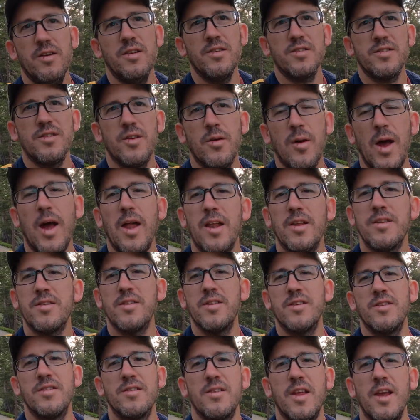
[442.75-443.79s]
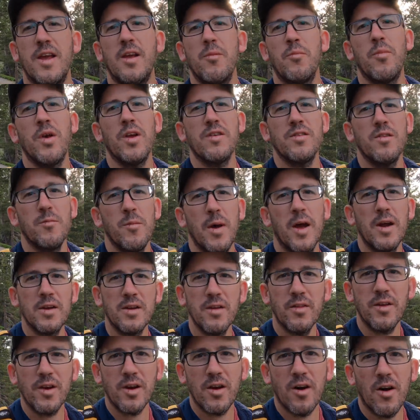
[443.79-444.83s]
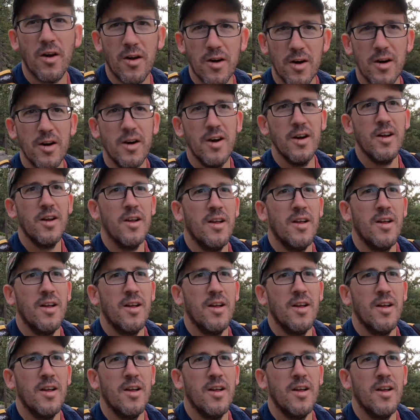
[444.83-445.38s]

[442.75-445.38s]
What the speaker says: So Allison is taking Preston back to the car.